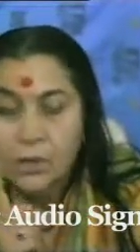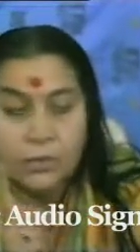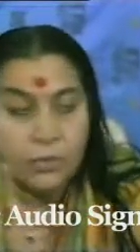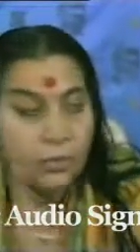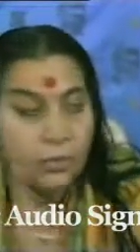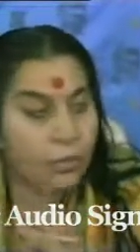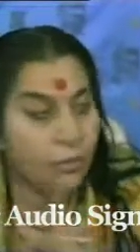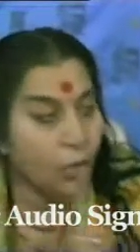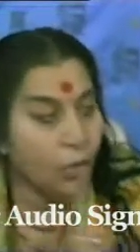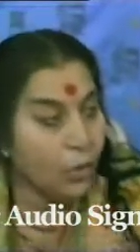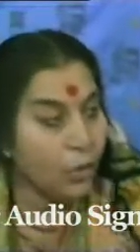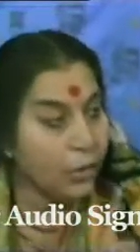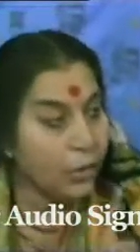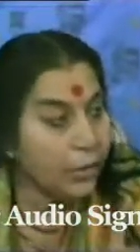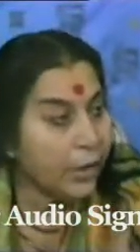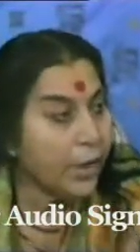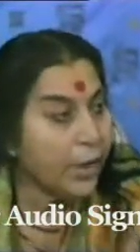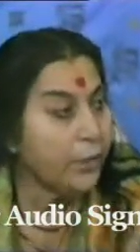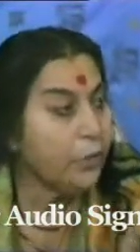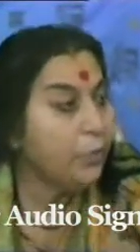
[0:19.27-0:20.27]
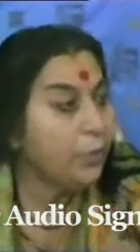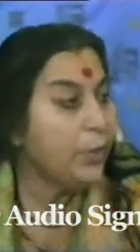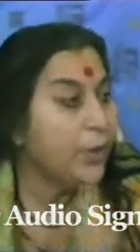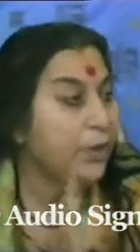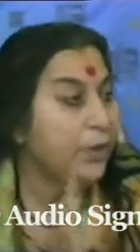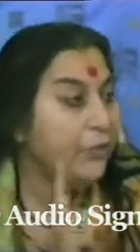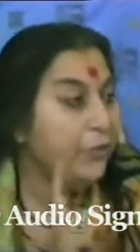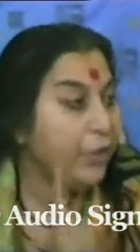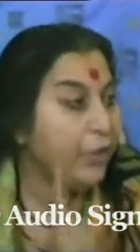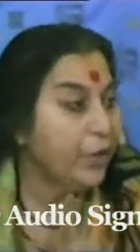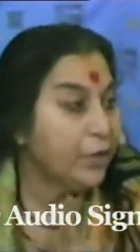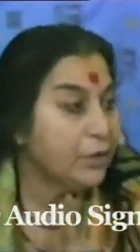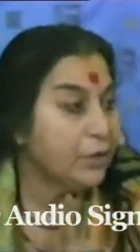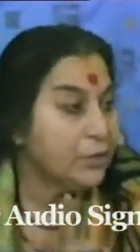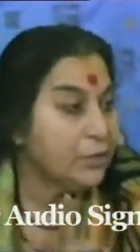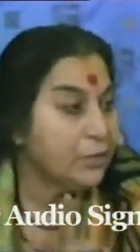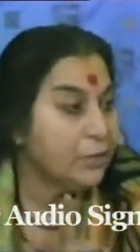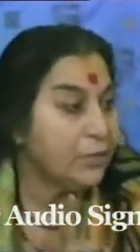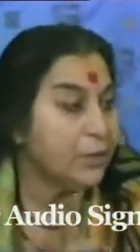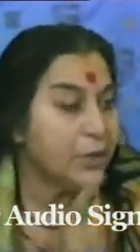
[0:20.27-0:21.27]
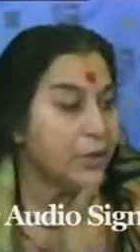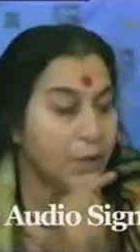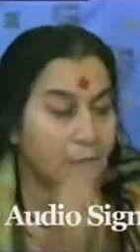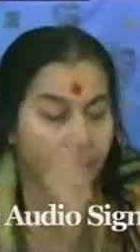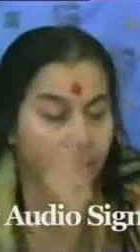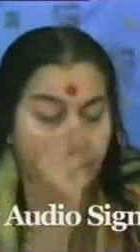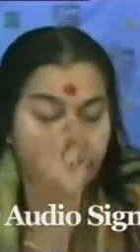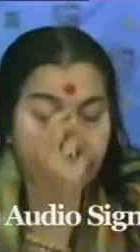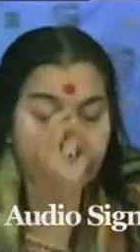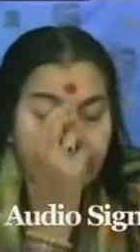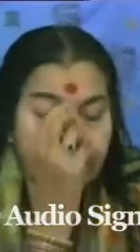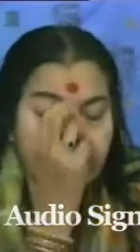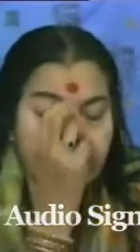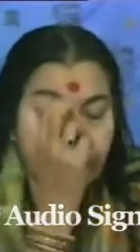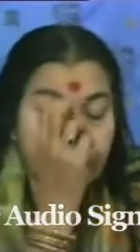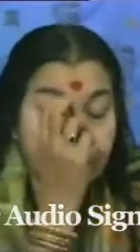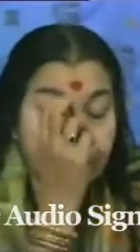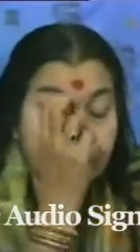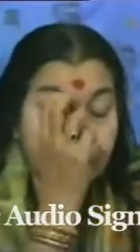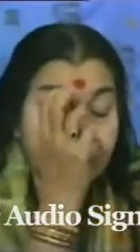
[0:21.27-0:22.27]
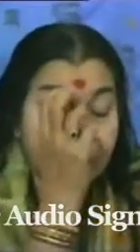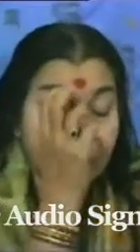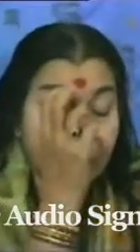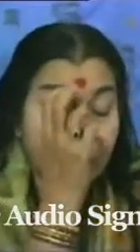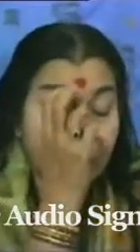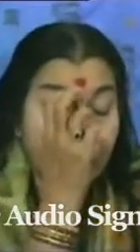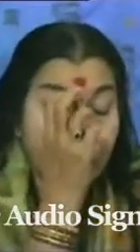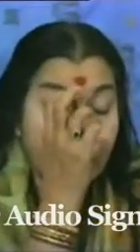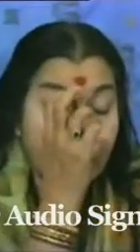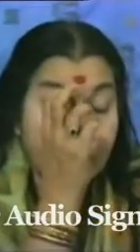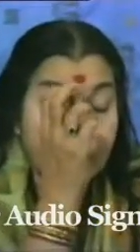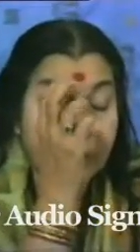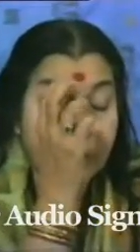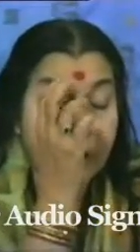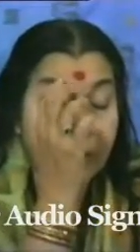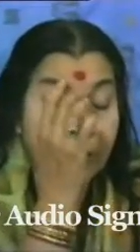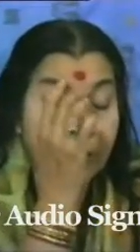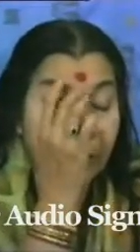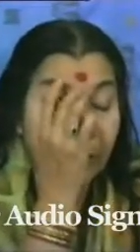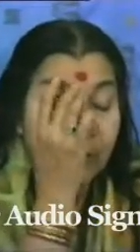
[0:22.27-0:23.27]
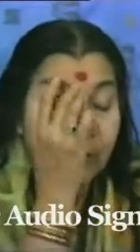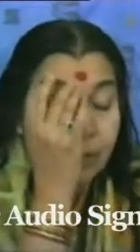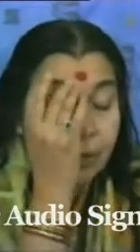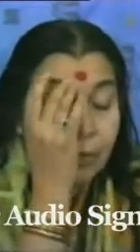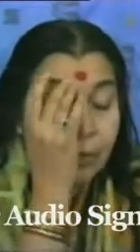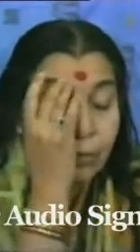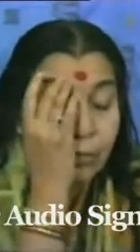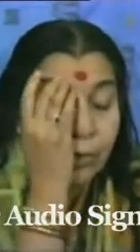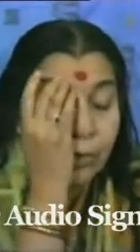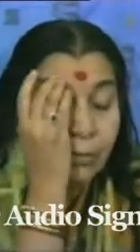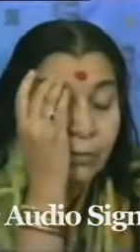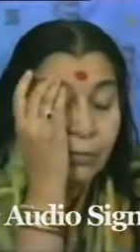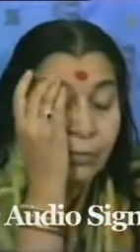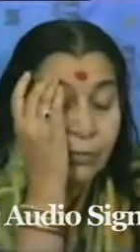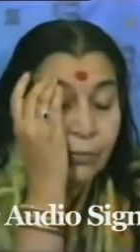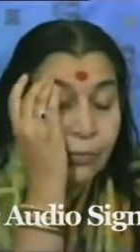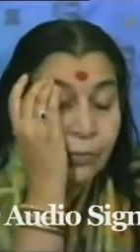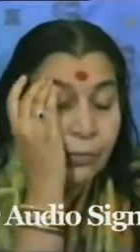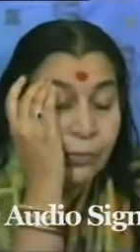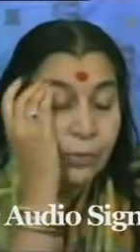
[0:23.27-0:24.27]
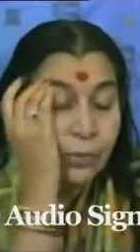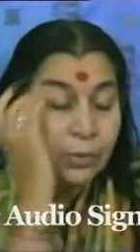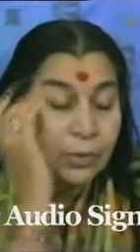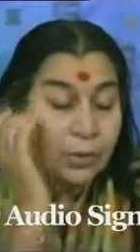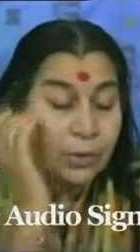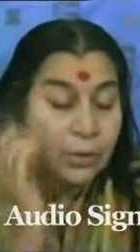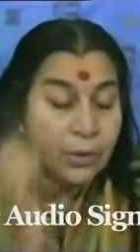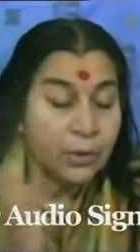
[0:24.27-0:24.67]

So don't try to play tricks with anything that you have been doing before,